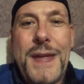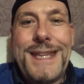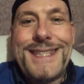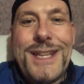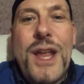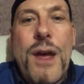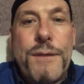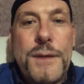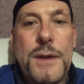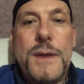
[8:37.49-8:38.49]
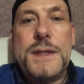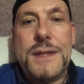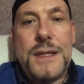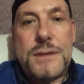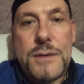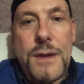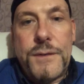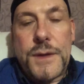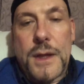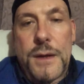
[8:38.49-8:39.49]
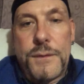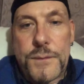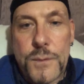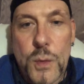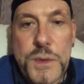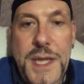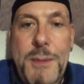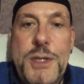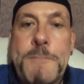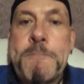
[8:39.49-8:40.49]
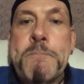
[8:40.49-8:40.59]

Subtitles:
That's enough. These things are enough to kind of cause damage.